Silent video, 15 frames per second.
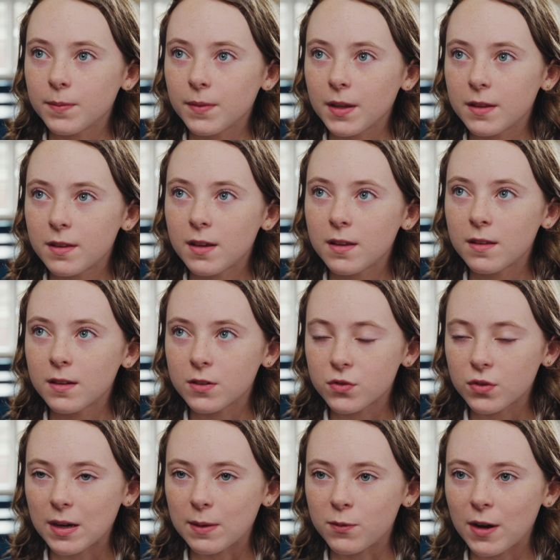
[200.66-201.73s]
It's easy to
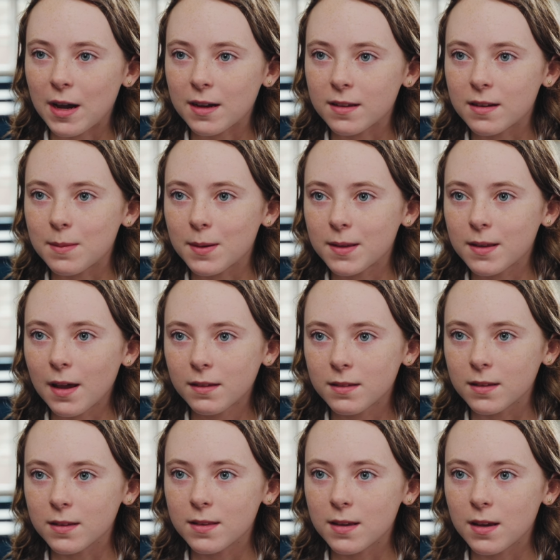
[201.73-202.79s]
strive for academic
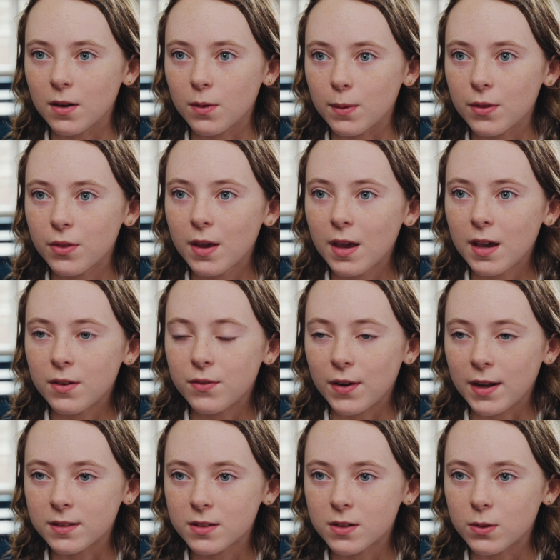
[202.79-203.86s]
excellence here with
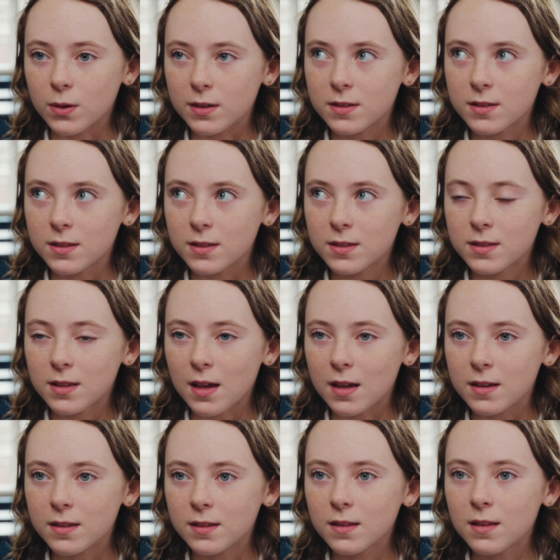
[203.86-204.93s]
advanced courses
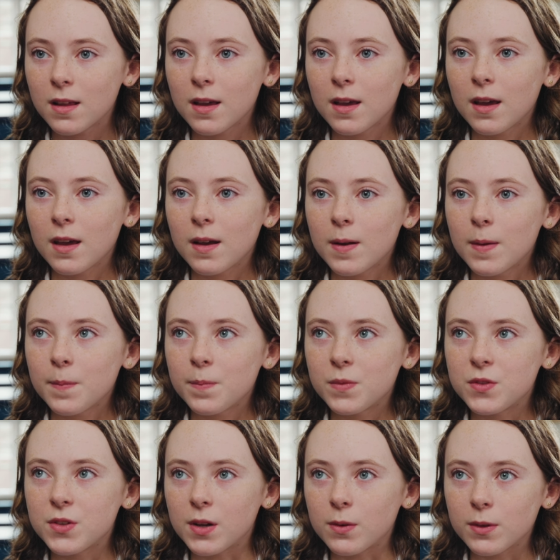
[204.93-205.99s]
and
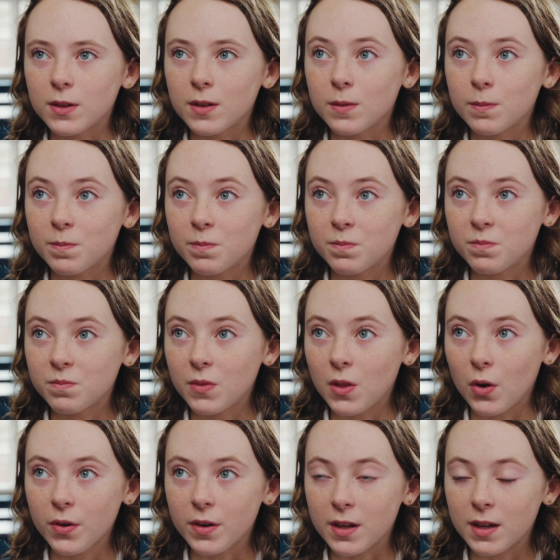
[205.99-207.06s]
generally
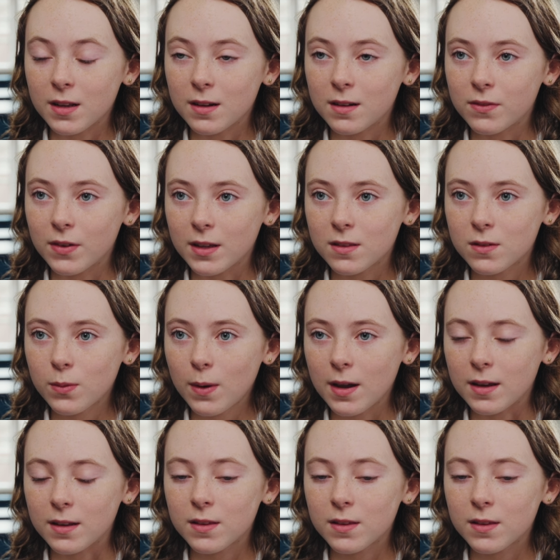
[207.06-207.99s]
learning in an advanced way.